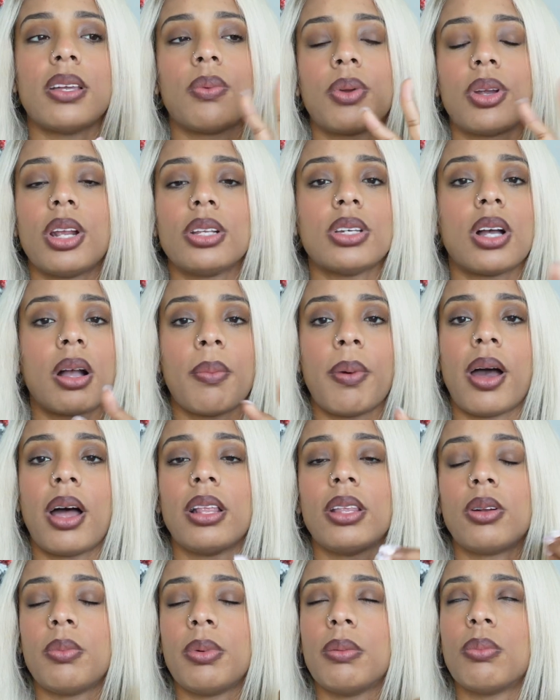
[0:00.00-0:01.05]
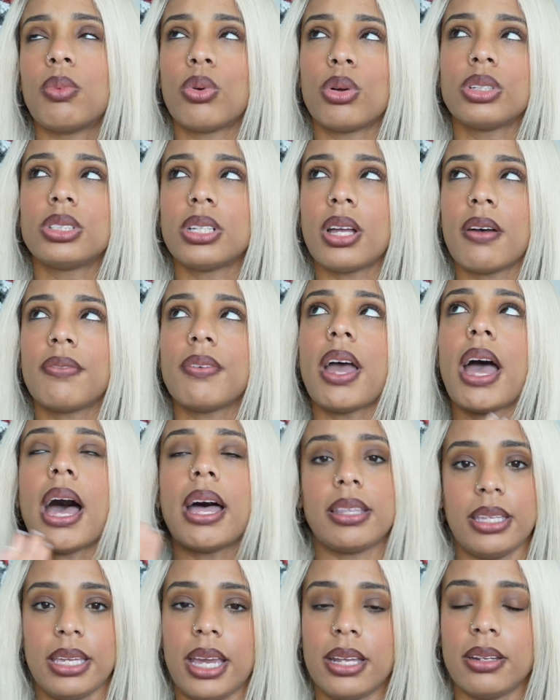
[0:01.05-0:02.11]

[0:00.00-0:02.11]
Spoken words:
then we're gonna talk about a little bit more stuff at the